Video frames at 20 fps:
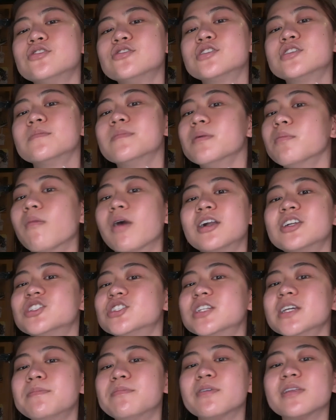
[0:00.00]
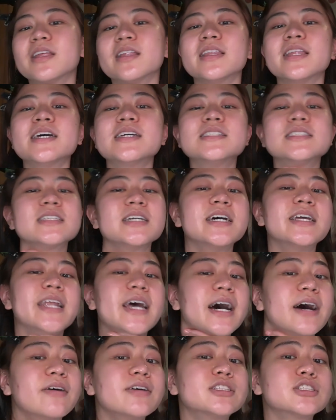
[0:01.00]
used to be much deeper than this, and
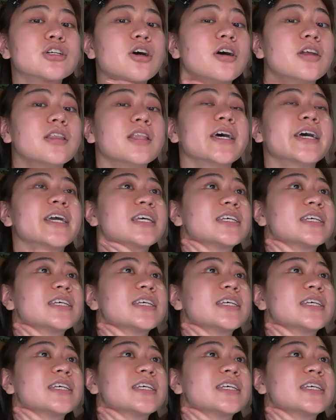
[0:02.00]
now it's gone